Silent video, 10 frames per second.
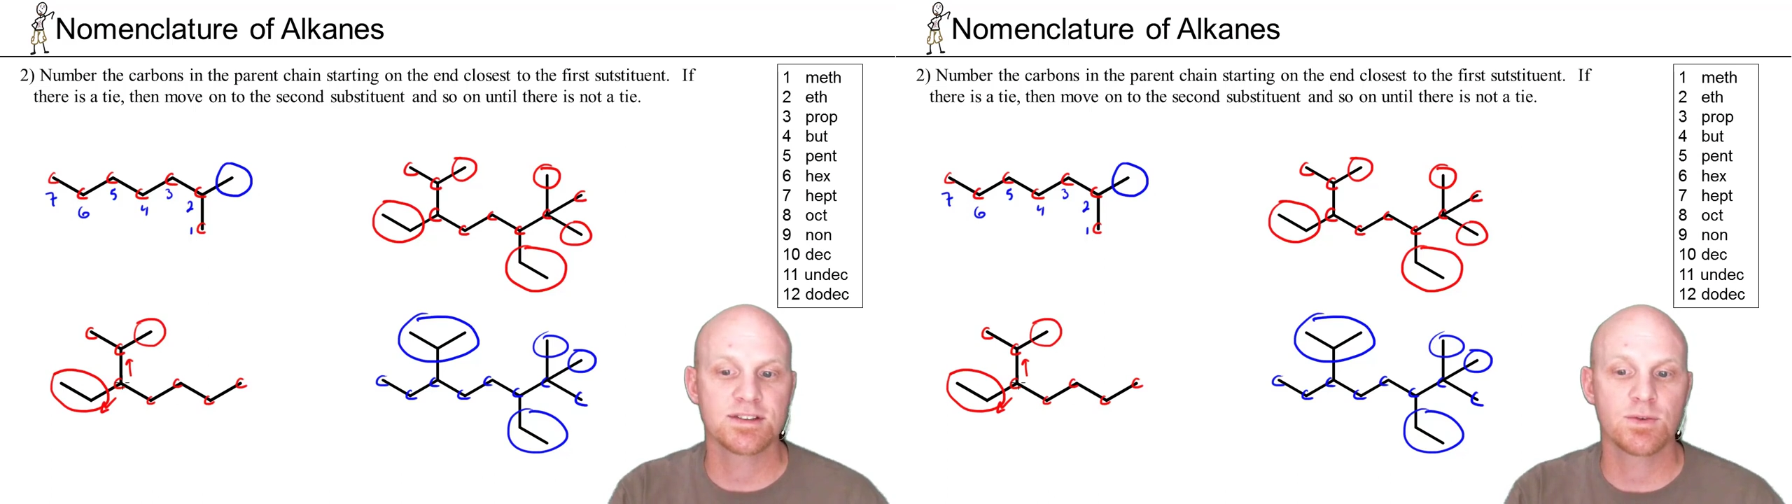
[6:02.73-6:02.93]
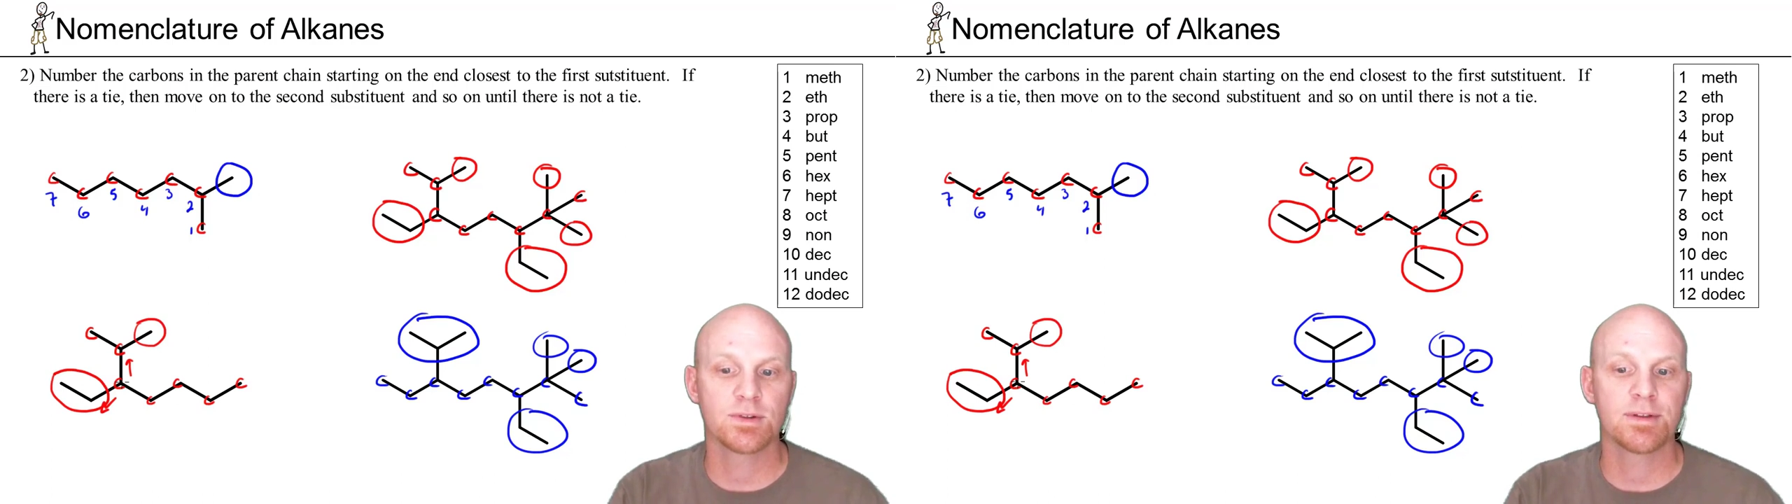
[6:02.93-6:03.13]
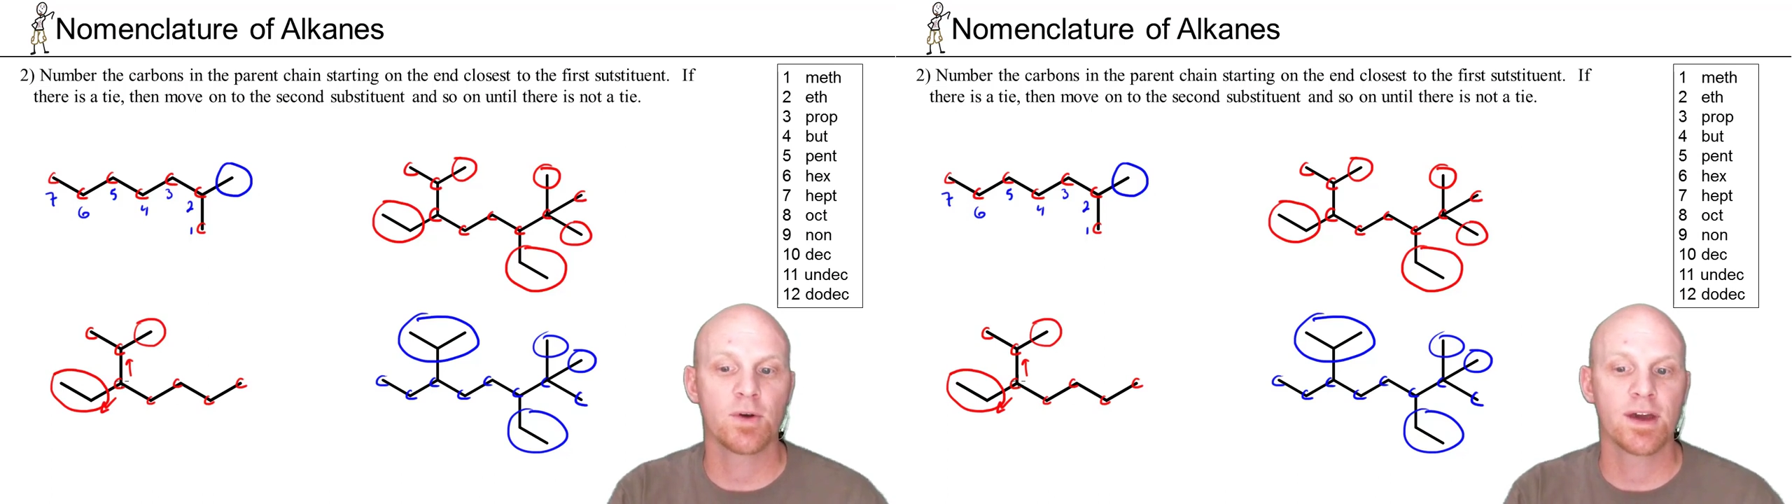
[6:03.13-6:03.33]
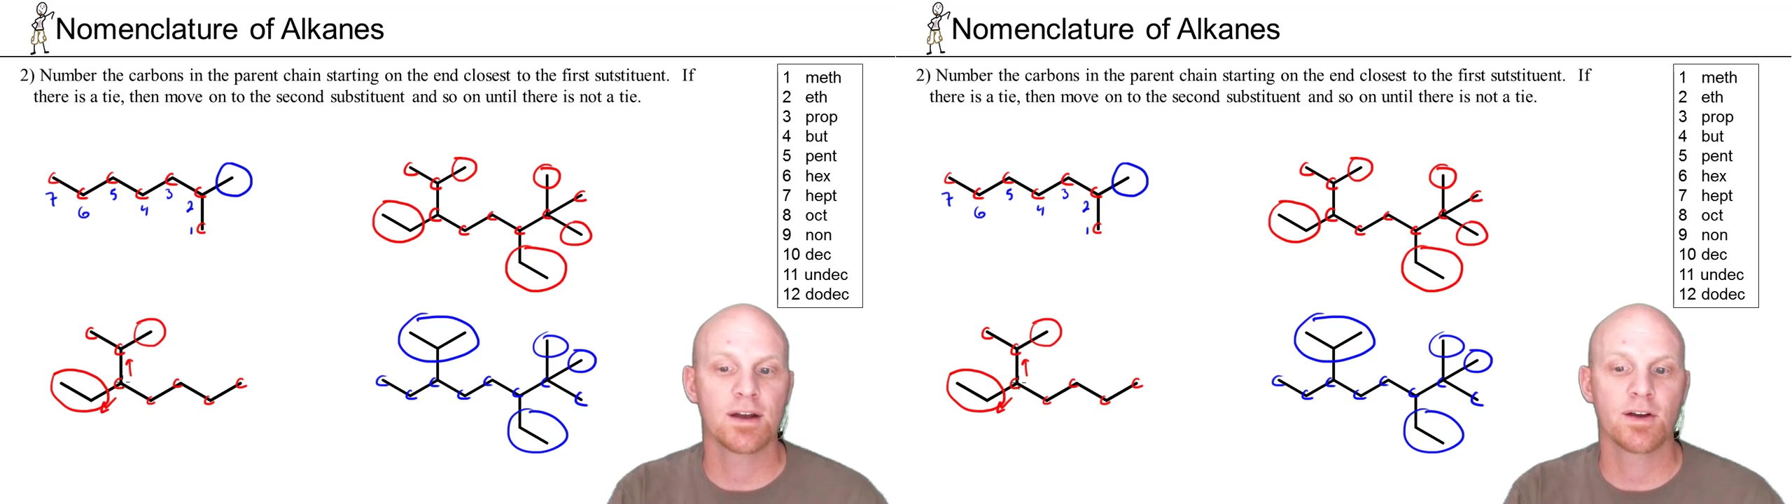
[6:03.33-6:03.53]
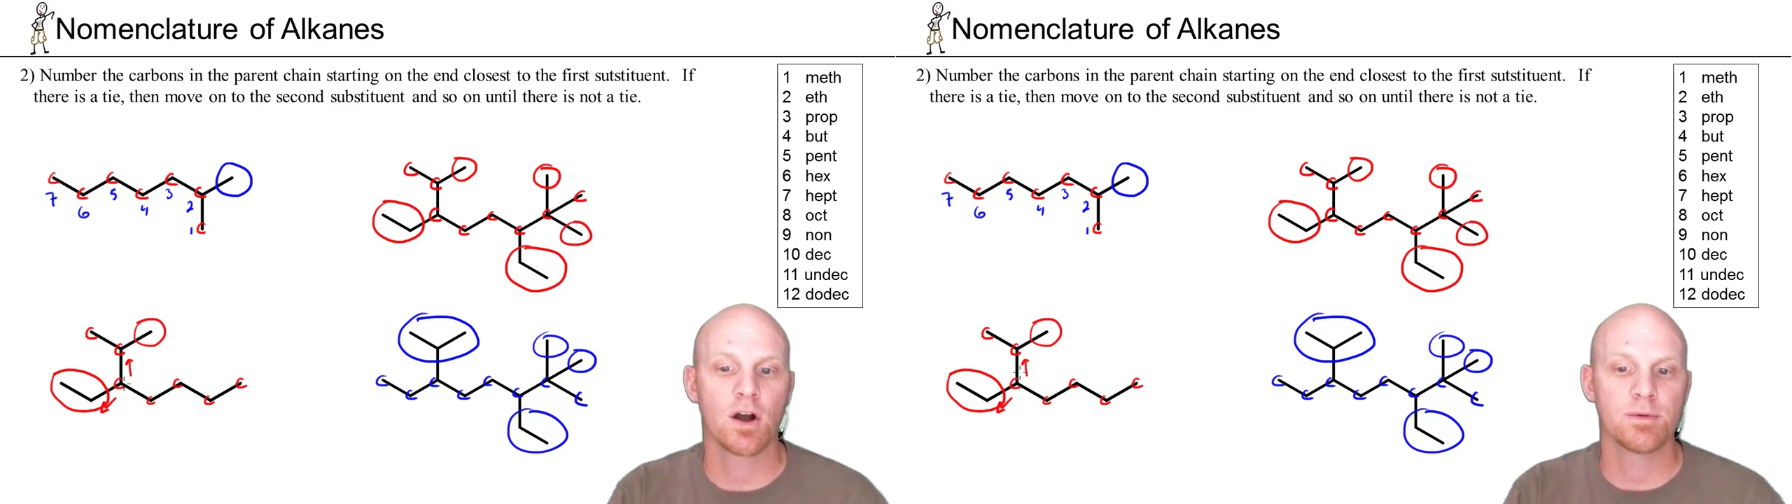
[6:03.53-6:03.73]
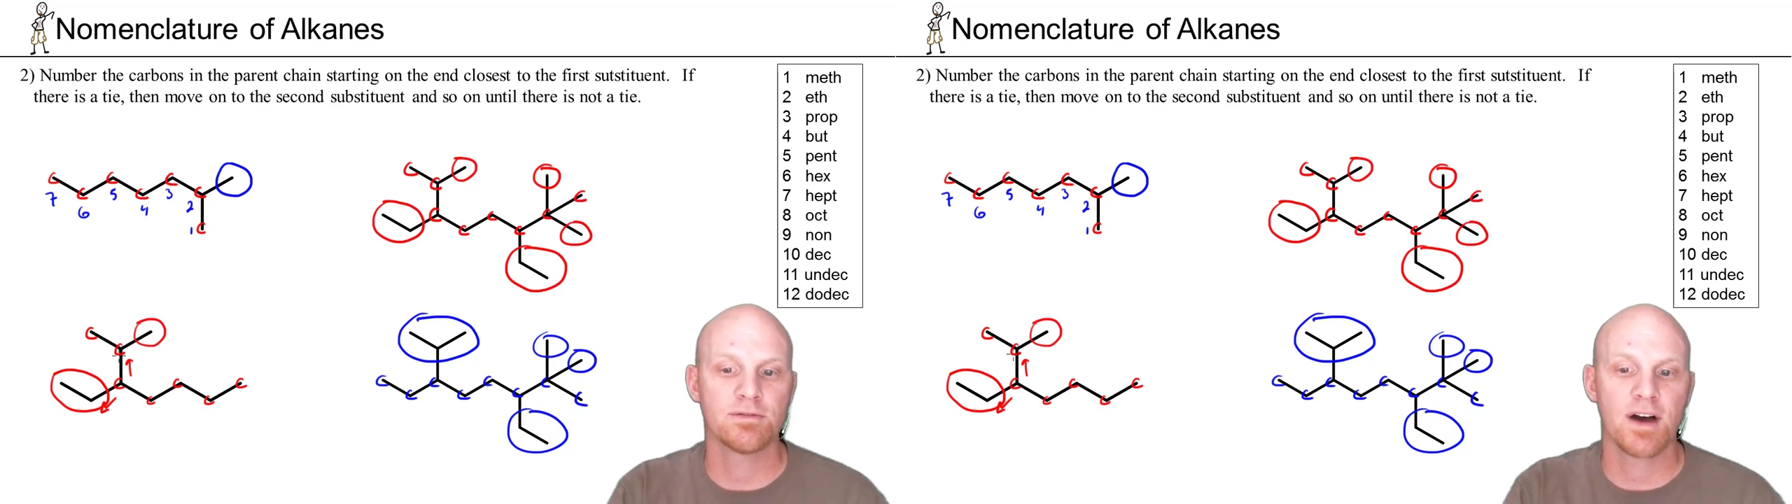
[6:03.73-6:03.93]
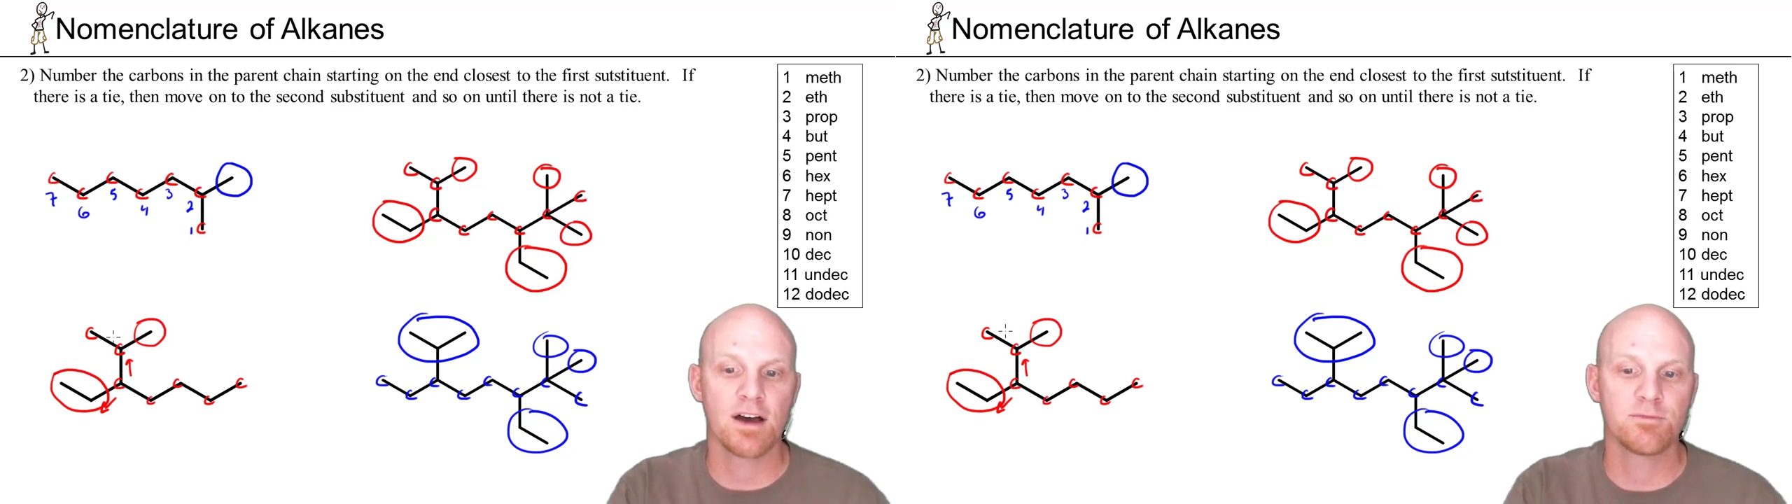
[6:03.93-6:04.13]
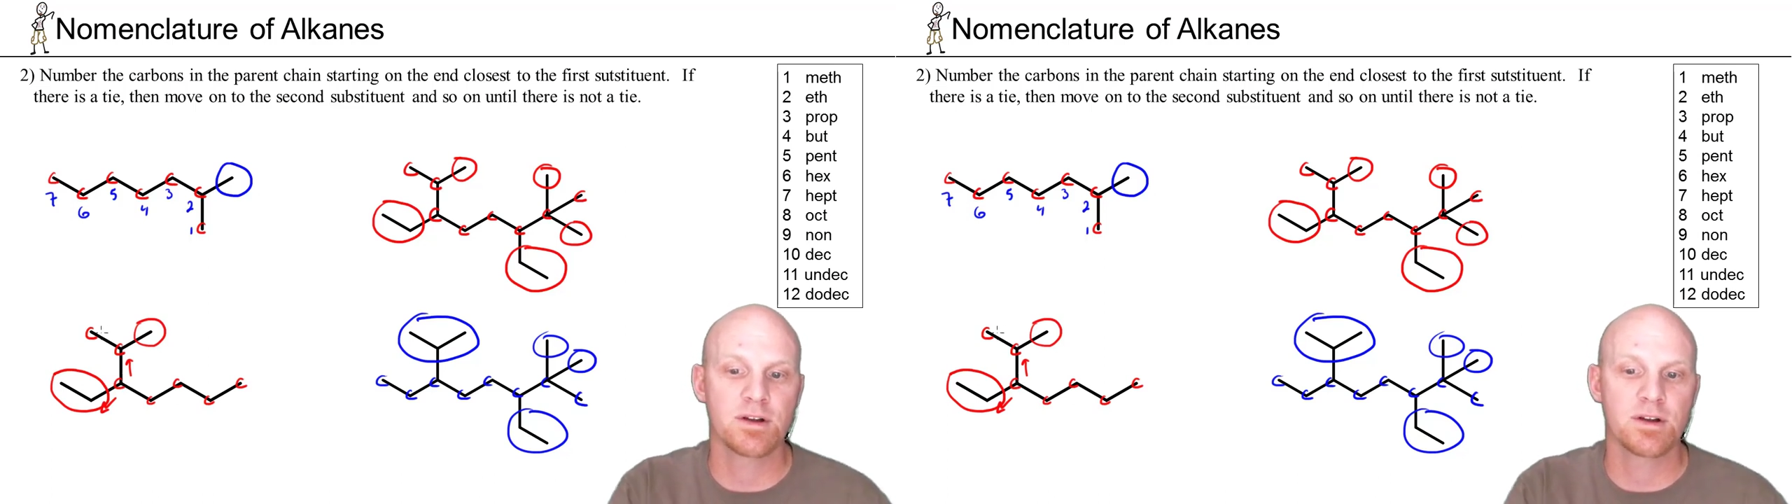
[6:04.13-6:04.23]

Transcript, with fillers: I see will be located at carbon 5,